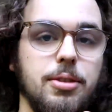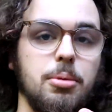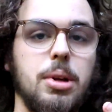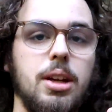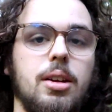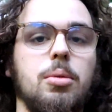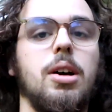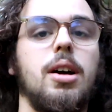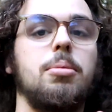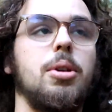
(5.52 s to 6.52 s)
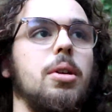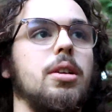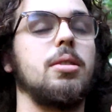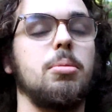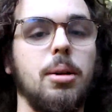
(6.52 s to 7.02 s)
for me and what I'm
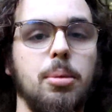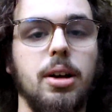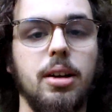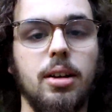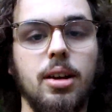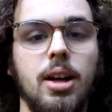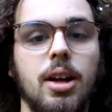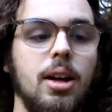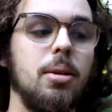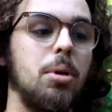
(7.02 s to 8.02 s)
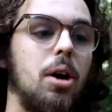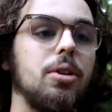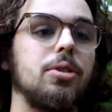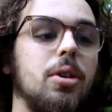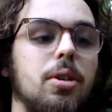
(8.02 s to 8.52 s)
doing to my bike, but
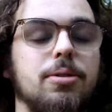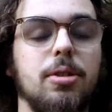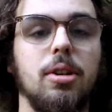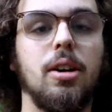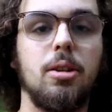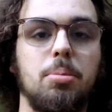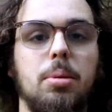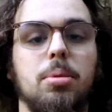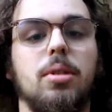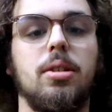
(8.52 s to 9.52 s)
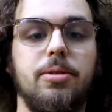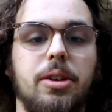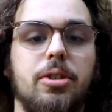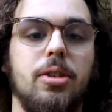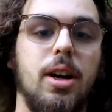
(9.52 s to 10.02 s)
also for other people in the
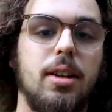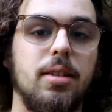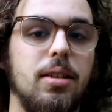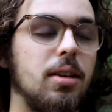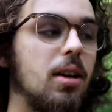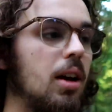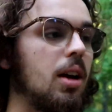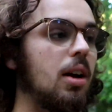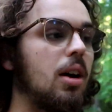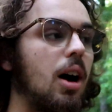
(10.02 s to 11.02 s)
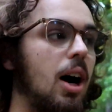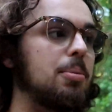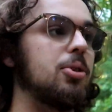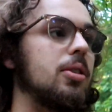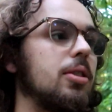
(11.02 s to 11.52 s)
future, as in
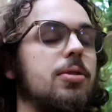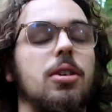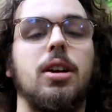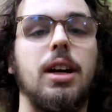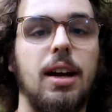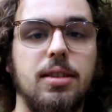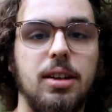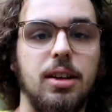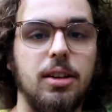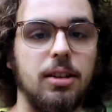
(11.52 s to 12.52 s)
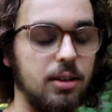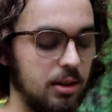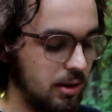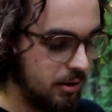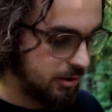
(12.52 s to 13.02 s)
options for a gas tank
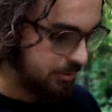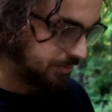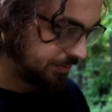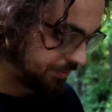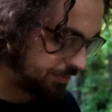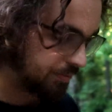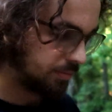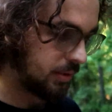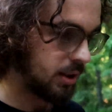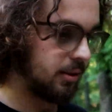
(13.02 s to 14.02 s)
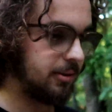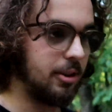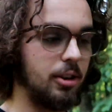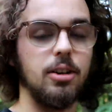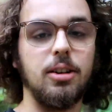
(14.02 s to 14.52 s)
for
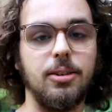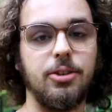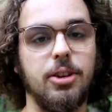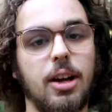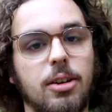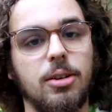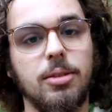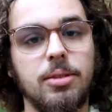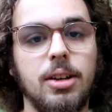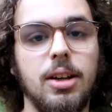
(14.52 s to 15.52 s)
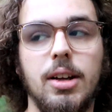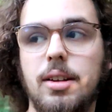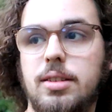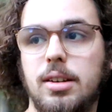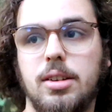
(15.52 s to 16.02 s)
your Shadow
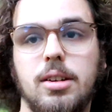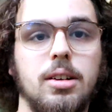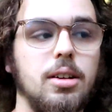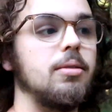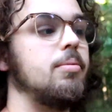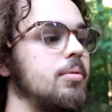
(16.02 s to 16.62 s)
600,